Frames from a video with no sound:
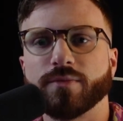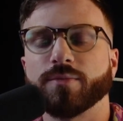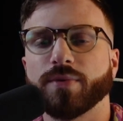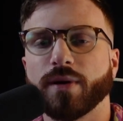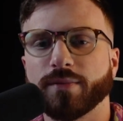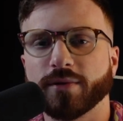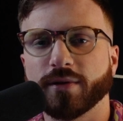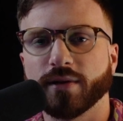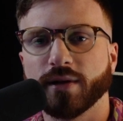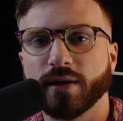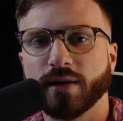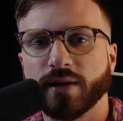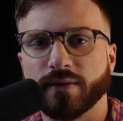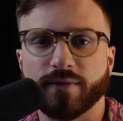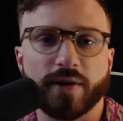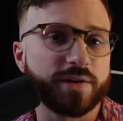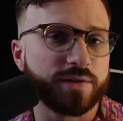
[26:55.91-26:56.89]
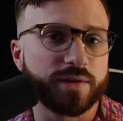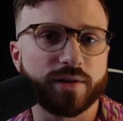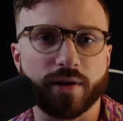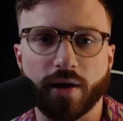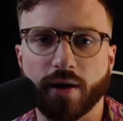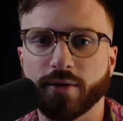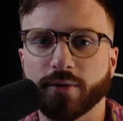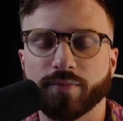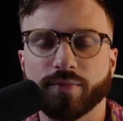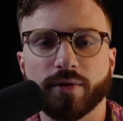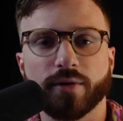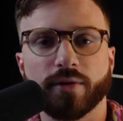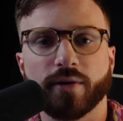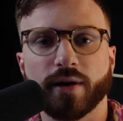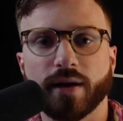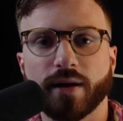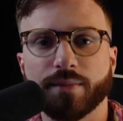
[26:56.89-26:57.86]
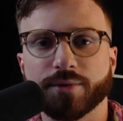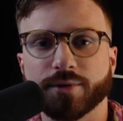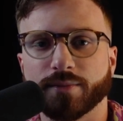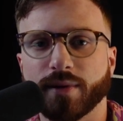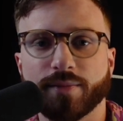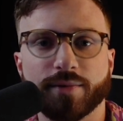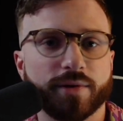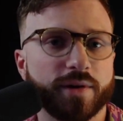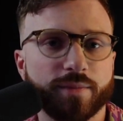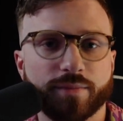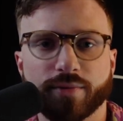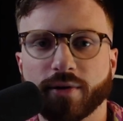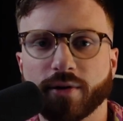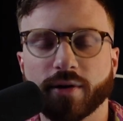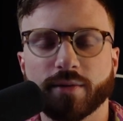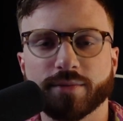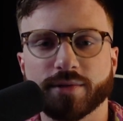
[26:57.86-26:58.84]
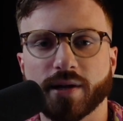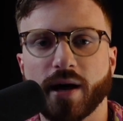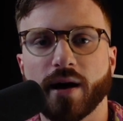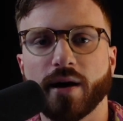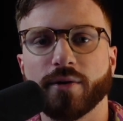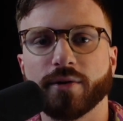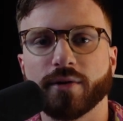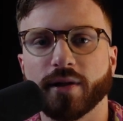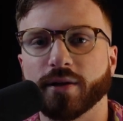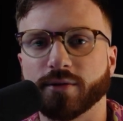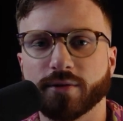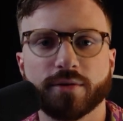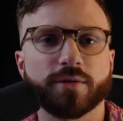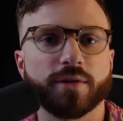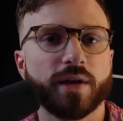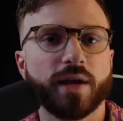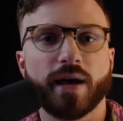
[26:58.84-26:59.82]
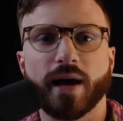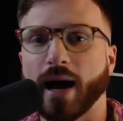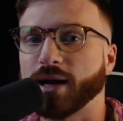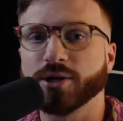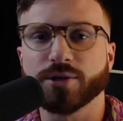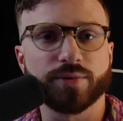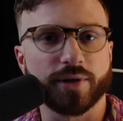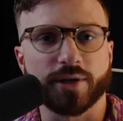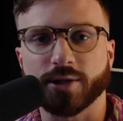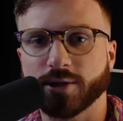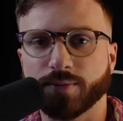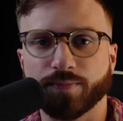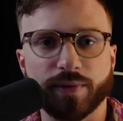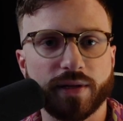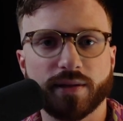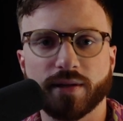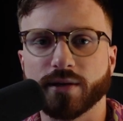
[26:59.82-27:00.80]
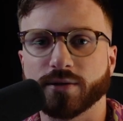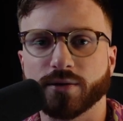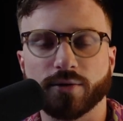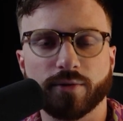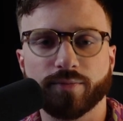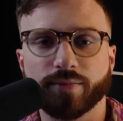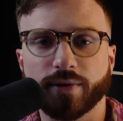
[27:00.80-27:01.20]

You've probably invested in other programs, or maybe you're in programs now and you're like, dude, I just want to speed this whole